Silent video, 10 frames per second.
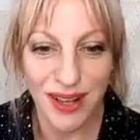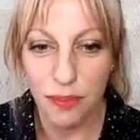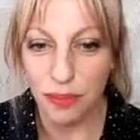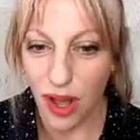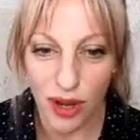
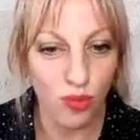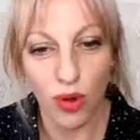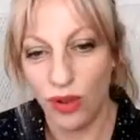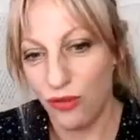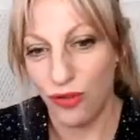blood
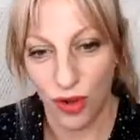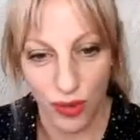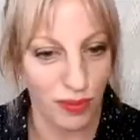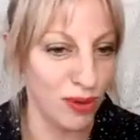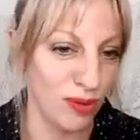wolf full
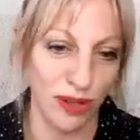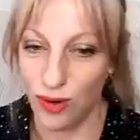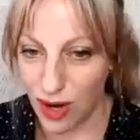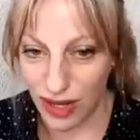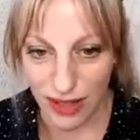moon lunar
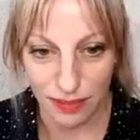eclipse.